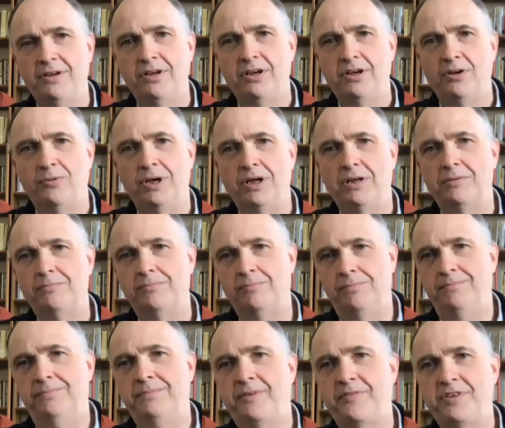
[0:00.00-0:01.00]
Well,
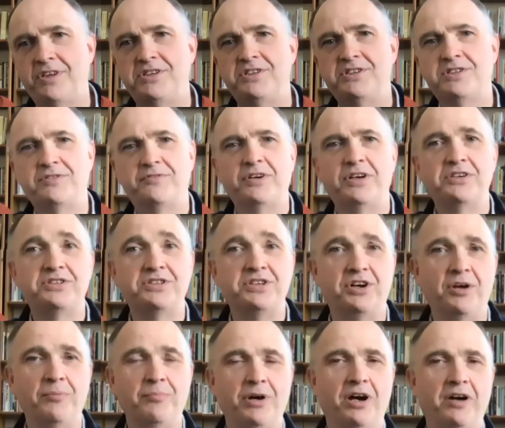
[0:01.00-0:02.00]
if this is the first
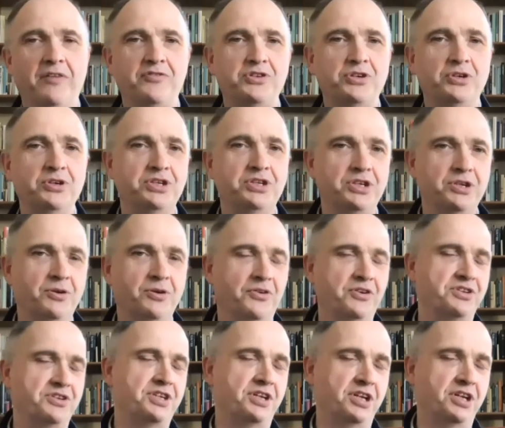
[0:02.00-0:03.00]
time I've joined you on a
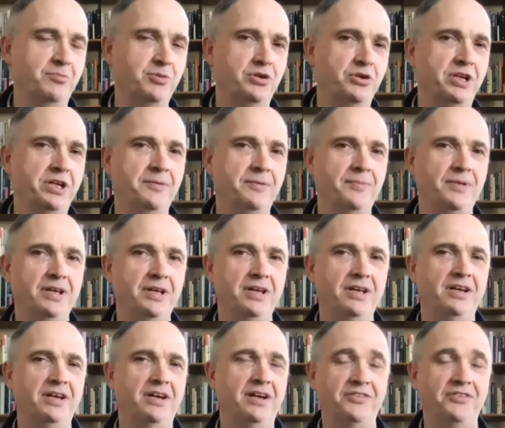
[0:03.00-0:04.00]
Sunday morning,
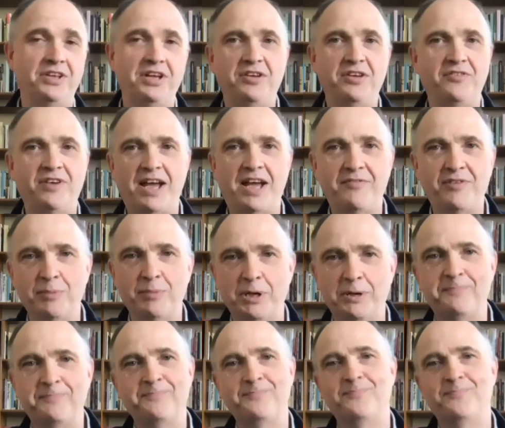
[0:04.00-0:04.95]
thank you for having me.